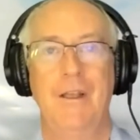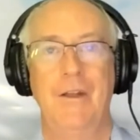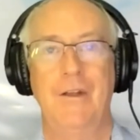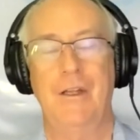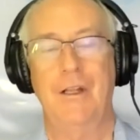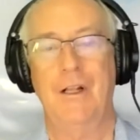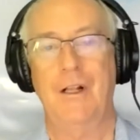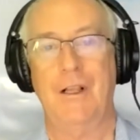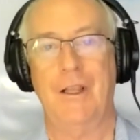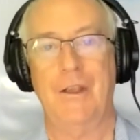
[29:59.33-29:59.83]

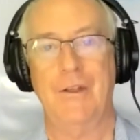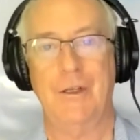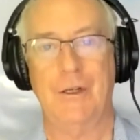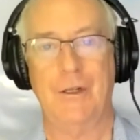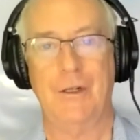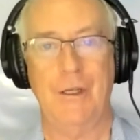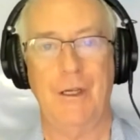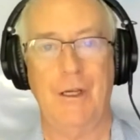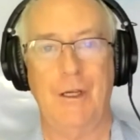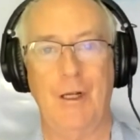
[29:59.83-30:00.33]

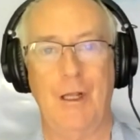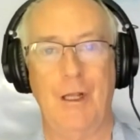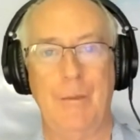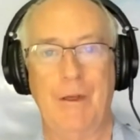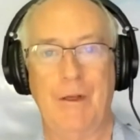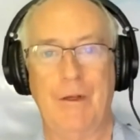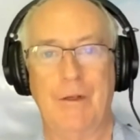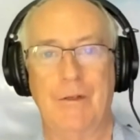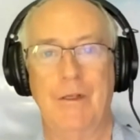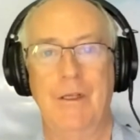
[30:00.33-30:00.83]
neoclassical
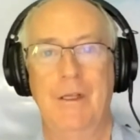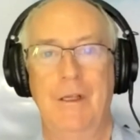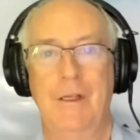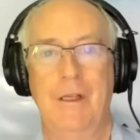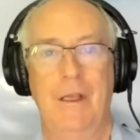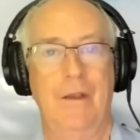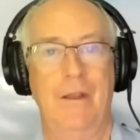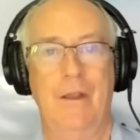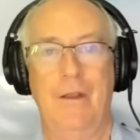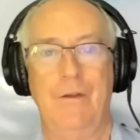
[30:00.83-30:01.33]
economics.
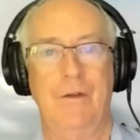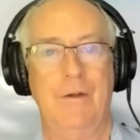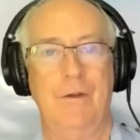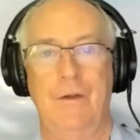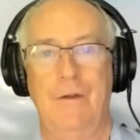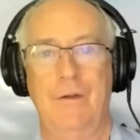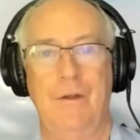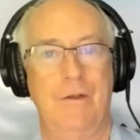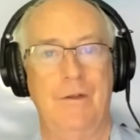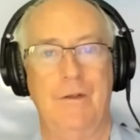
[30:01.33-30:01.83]
Uh,
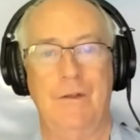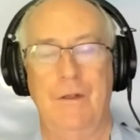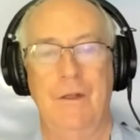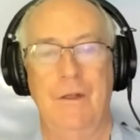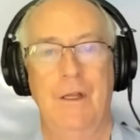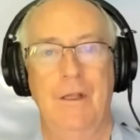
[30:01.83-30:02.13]
it's, it's,